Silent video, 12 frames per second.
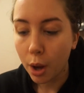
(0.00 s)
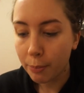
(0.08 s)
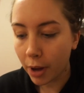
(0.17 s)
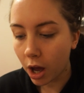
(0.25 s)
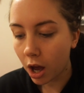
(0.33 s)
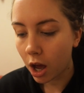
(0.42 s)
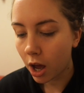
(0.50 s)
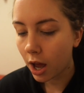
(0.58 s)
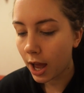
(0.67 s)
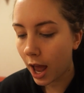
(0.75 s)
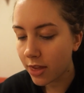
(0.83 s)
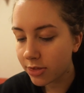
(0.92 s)
But
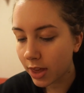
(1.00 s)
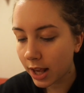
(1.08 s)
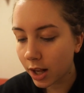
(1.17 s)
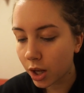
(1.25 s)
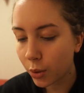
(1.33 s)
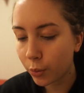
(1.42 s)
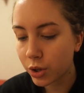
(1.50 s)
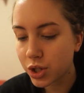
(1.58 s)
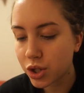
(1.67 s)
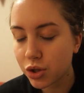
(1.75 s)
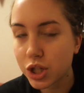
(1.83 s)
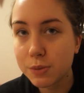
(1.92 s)
I think
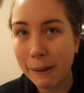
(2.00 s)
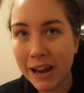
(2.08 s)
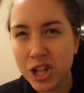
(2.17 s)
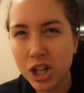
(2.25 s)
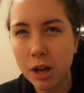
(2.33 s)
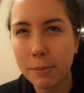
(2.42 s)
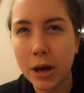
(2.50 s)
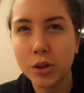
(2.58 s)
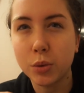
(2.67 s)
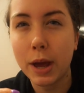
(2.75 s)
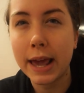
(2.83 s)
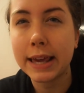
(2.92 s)
what's so special about
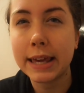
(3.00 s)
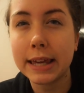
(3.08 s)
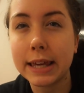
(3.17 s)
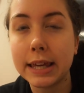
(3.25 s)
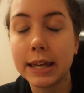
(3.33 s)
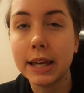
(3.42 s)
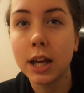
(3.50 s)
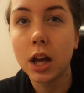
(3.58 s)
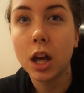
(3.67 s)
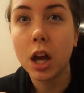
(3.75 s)
the way he